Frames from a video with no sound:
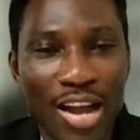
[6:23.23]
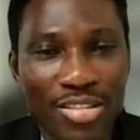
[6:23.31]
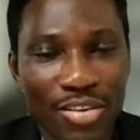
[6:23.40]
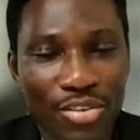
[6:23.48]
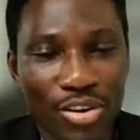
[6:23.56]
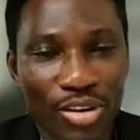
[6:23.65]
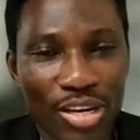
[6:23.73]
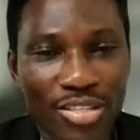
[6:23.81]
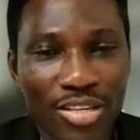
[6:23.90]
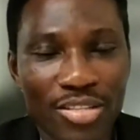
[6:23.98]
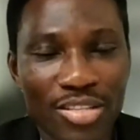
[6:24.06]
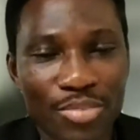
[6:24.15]
acts and
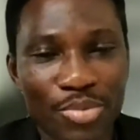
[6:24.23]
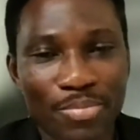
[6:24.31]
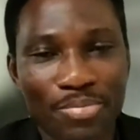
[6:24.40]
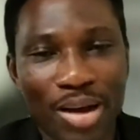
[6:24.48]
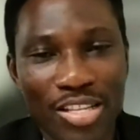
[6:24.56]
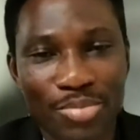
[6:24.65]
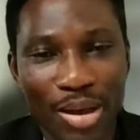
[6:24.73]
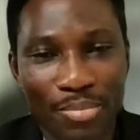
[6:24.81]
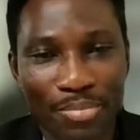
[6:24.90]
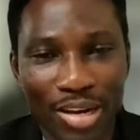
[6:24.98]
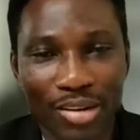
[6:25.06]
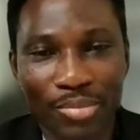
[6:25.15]
regulations have been passed
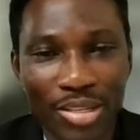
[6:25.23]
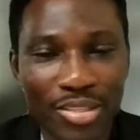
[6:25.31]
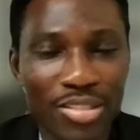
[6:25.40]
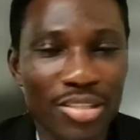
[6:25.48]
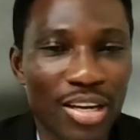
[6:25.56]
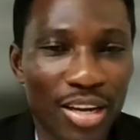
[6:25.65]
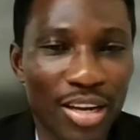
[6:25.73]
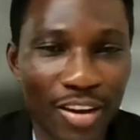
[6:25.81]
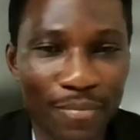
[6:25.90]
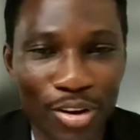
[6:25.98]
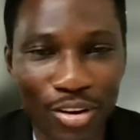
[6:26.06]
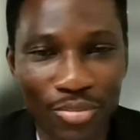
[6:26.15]
by Parliament and the
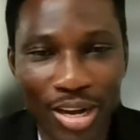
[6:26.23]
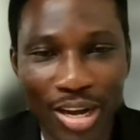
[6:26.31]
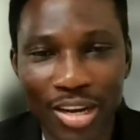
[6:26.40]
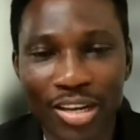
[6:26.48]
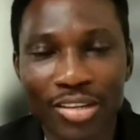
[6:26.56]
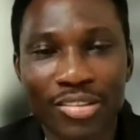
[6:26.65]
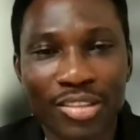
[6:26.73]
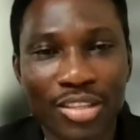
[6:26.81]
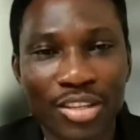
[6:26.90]
government of Ghana